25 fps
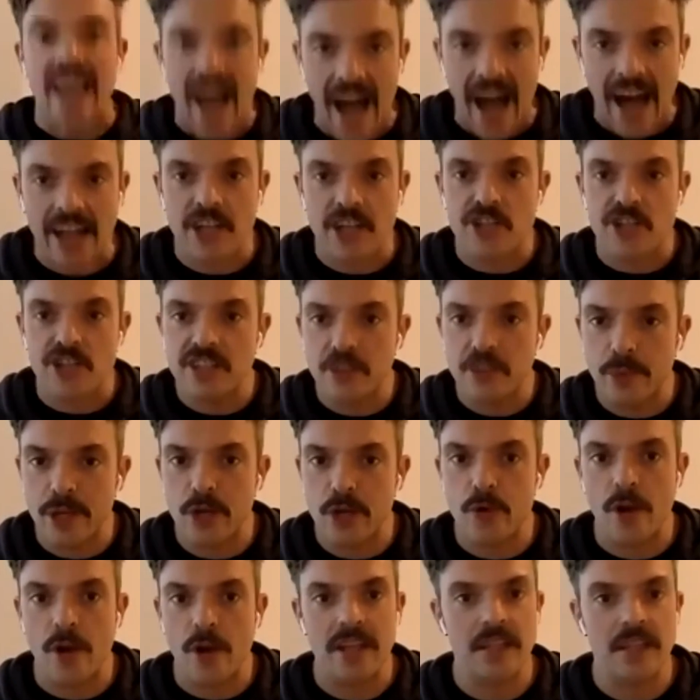action that we
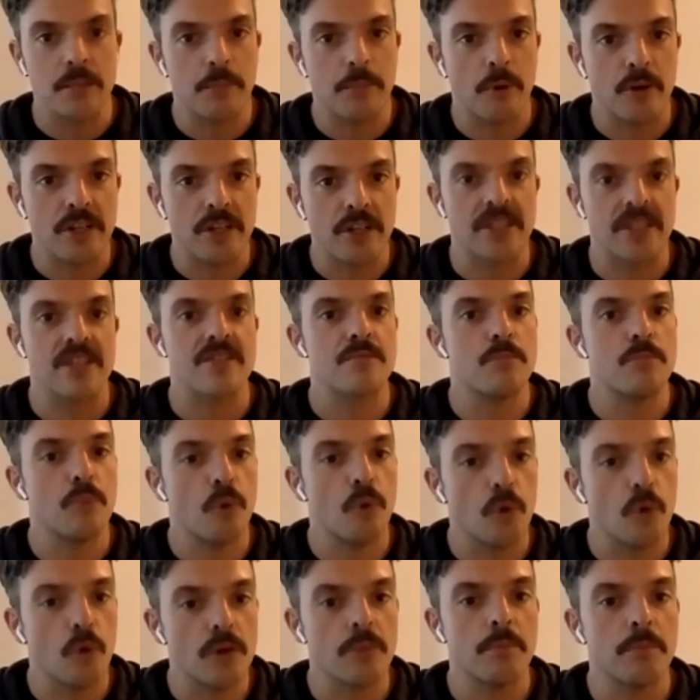create in the body that's
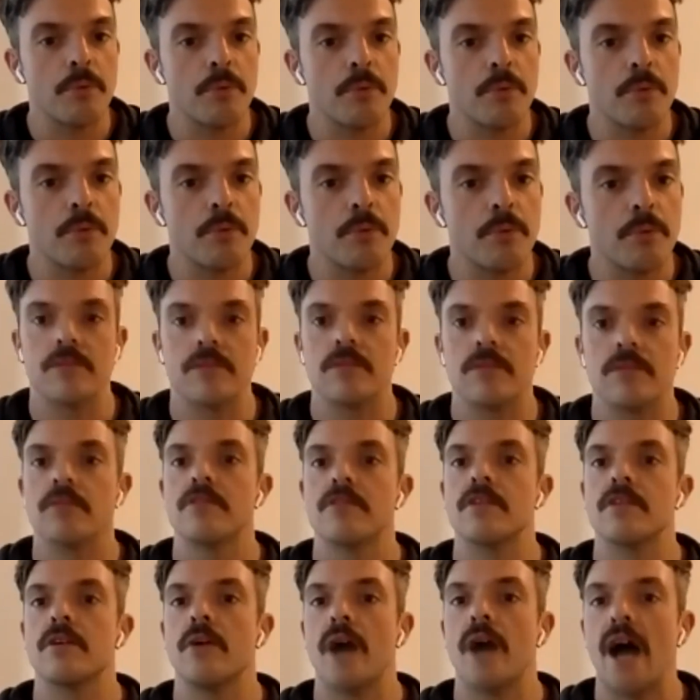more important.
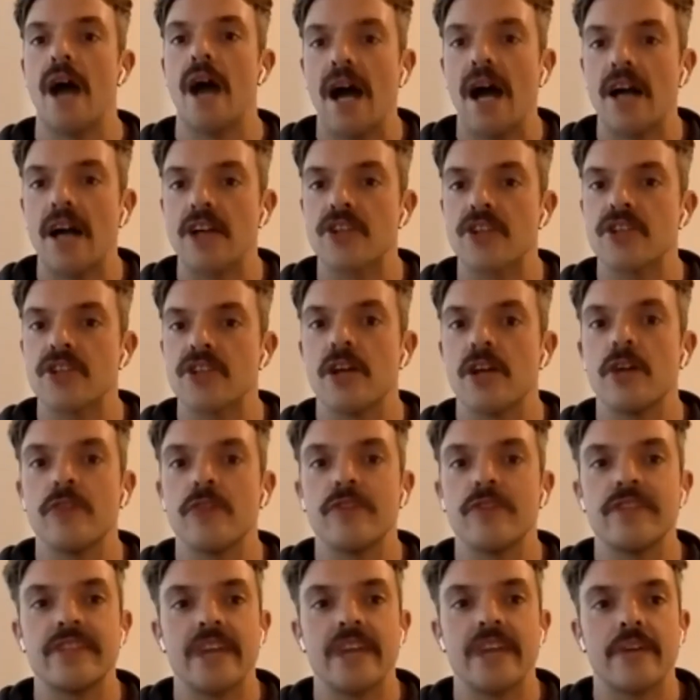So action
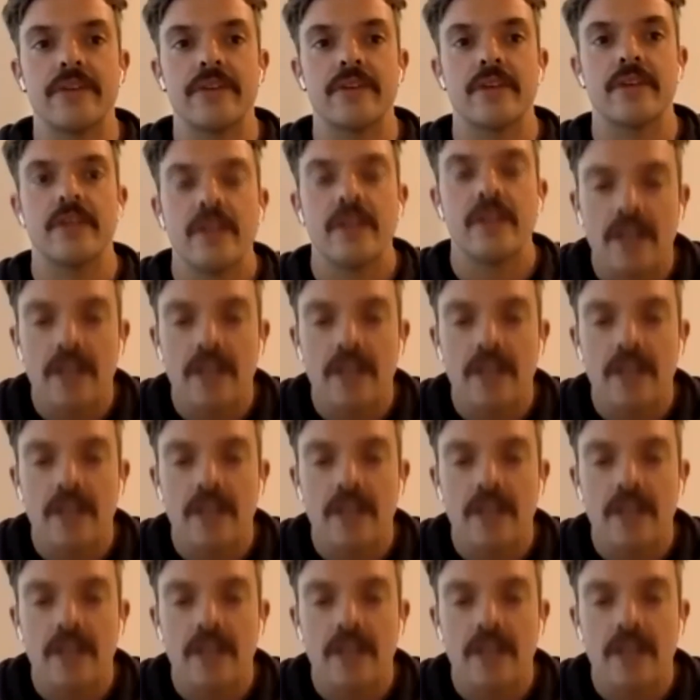over depth.